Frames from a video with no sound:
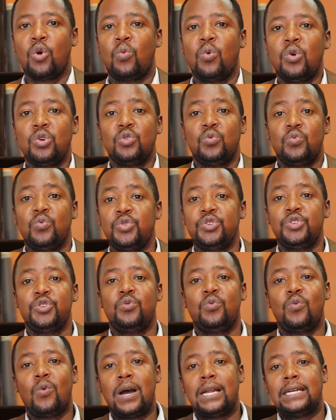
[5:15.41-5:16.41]
What would
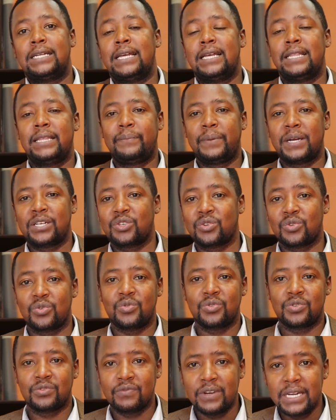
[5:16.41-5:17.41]
you want the person
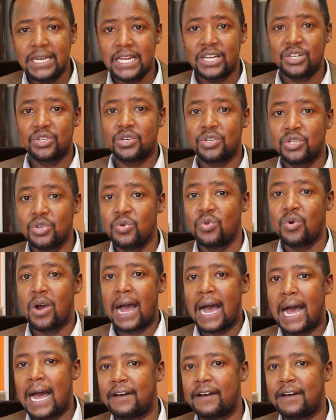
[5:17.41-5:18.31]
who's reading to do